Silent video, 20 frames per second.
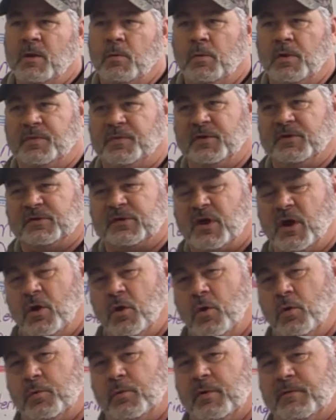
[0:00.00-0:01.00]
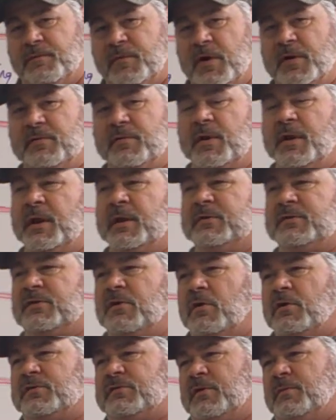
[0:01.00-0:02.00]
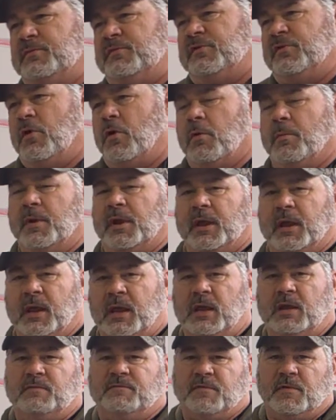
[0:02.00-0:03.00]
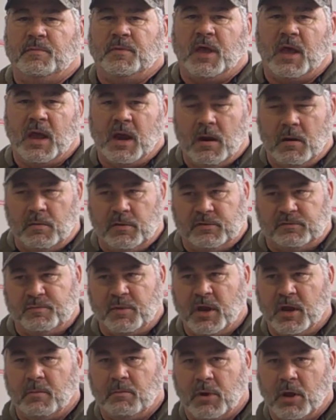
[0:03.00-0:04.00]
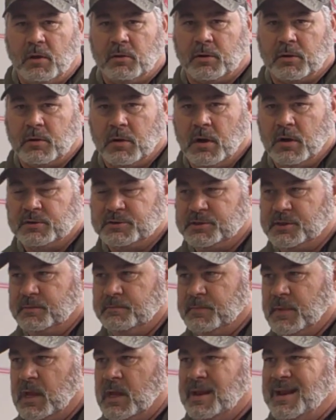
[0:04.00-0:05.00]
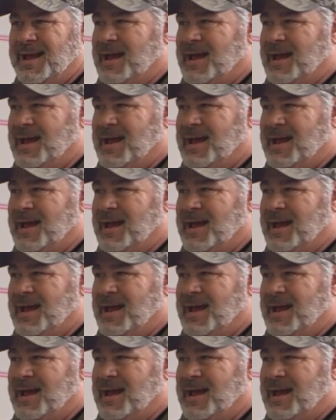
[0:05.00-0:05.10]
With this cold refrigerant, it starts absorbing heat from the air that's being blown across it.